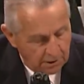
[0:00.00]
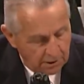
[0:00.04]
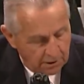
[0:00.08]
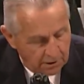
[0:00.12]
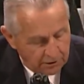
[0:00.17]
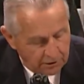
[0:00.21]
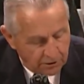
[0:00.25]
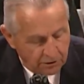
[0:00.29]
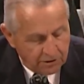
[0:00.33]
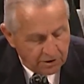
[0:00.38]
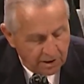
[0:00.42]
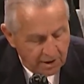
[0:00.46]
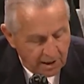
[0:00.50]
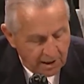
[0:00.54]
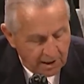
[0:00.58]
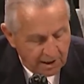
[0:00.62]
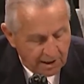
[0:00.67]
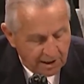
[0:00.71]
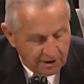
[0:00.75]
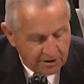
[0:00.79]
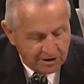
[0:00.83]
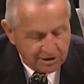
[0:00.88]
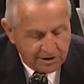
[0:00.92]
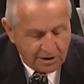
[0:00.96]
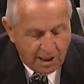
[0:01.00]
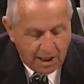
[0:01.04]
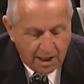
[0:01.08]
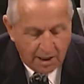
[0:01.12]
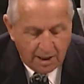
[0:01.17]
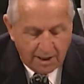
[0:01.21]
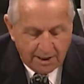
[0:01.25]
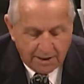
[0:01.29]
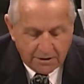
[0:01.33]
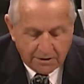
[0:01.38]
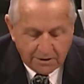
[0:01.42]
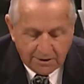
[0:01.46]
So today, I'll just
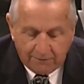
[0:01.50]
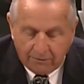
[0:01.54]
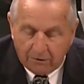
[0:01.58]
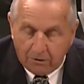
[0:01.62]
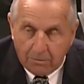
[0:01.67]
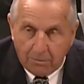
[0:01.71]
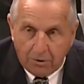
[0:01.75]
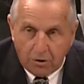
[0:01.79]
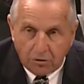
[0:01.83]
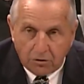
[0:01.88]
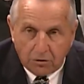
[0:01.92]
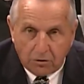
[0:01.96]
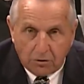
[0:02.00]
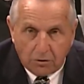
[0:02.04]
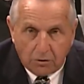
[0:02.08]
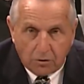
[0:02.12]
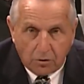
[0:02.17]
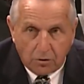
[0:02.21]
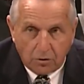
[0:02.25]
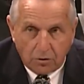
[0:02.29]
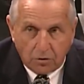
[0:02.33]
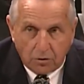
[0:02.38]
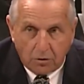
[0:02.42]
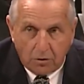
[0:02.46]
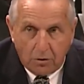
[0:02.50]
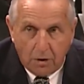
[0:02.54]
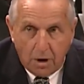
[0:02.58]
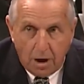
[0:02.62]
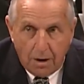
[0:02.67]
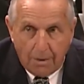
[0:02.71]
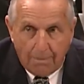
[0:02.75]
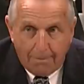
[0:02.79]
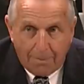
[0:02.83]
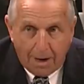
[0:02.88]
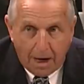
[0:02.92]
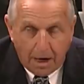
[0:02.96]
highlight some of our most crucial
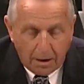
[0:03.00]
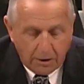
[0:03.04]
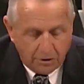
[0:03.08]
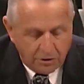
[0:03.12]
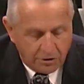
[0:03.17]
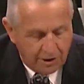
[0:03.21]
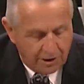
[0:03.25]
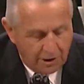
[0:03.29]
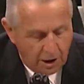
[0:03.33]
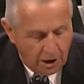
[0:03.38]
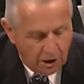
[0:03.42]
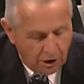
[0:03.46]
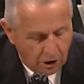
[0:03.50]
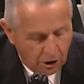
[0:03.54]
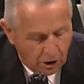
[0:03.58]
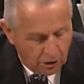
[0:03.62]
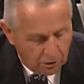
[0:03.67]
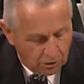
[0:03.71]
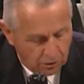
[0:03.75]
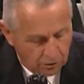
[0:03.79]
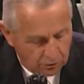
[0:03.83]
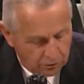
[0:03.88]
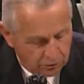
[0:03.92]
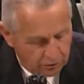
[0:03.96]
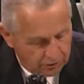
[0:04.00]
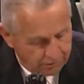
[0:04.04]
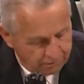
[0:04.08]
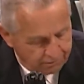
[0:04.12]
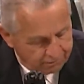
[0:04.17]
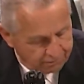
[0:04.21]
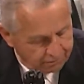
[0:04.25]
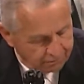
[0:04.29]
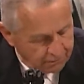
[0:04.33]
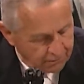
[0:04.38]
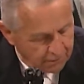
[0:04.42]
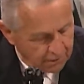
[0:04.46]
policy goals.
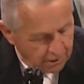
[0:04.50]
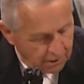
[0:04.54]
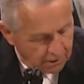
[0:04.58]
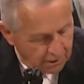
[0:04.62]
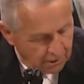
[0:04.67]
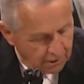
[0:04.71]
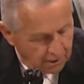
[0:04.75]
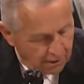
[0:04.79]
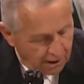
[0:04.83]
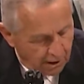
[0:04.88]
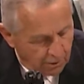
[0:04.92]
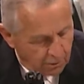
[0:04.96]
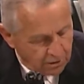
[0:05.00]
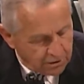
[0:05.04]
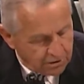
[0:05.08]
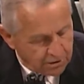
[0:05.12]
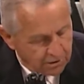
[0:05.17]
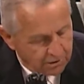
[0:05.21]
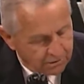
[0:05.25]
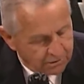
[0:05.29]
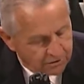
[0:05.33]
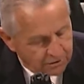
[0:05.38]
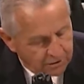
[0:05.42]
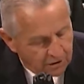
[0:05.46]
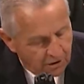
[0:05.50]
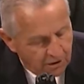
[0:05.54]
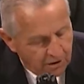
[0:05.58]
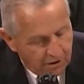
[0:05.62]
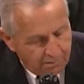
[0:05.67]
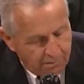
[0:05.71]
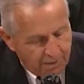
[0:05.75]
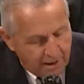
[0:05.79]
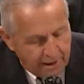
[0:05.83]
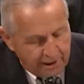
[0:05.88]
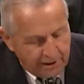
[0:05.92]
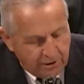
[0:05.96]
I want to
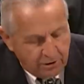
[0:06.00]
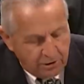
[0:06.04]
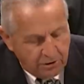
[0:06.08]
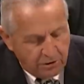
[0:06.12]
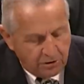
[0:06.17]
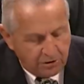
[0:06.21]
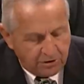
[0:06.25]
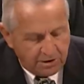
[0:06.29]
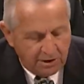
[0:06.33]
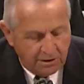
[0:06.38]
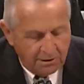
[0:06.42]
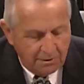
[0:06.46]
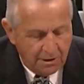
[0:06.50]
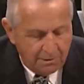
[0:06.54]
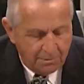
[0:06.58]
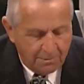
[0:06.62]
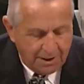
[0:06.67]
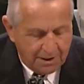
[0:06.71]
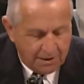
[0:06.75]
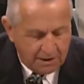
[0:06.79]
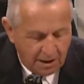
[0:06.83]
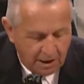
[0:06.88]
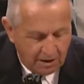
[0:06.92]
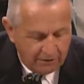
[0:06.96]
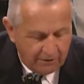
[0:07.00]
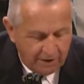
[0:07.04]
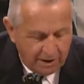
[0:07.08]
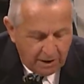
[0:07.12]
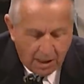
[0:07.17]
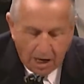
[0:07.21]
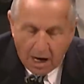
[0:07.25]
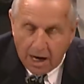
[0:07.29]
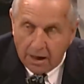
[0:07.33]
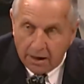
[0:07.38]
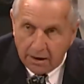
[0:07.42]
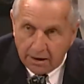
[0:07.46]
start by introducing my DAV
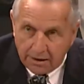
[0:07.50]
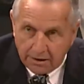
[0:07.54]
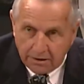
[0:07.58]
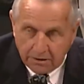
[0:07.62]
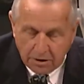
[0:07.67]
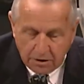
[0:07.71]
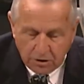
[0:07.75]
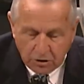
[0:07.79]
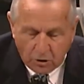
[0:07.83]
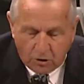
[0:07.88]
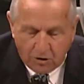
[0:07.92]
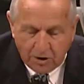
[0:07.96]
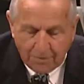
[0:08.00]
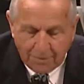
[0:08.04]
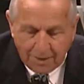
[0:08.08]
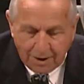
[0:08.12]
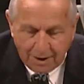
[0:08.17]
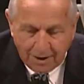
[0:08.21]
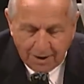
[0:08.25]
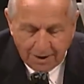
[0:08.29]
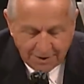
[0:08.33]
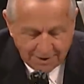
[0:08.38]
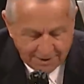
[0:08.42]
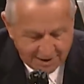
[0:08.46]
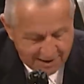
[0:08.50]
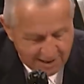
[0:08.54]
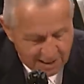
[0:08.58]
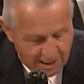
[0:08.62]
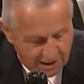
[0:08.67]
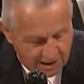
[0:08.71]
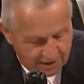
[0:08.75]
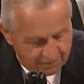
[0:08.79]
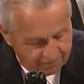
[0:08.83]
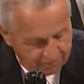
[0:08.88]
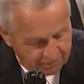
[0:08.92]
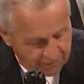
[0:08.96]
colleagues joining me
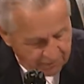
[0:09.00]
today.